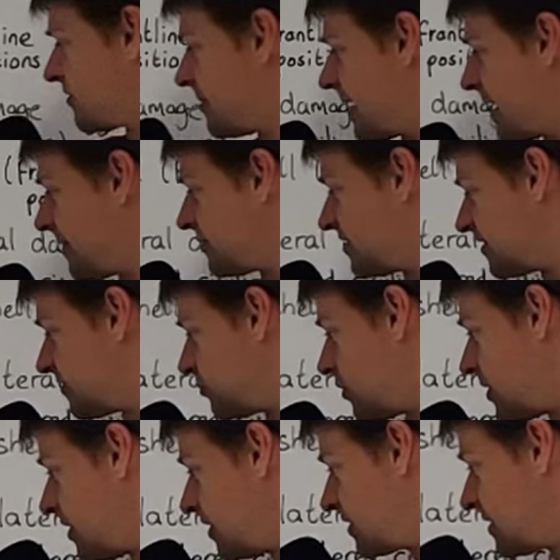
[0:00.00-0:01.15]
as perhaps this
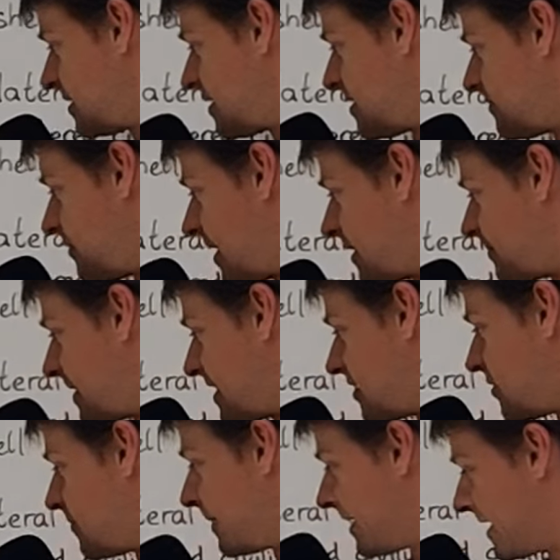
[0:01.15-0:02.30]
word might make
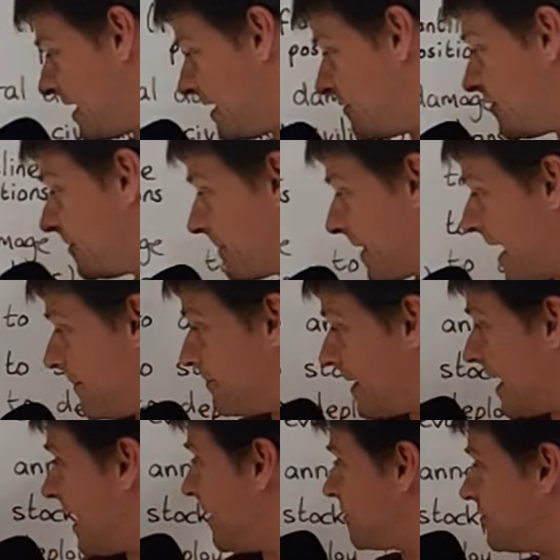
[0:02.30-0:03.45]
you believe, and
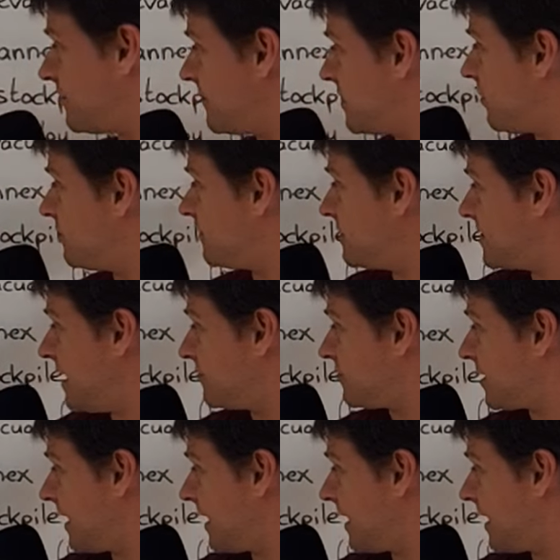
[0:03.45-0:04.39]
perhaps very often there's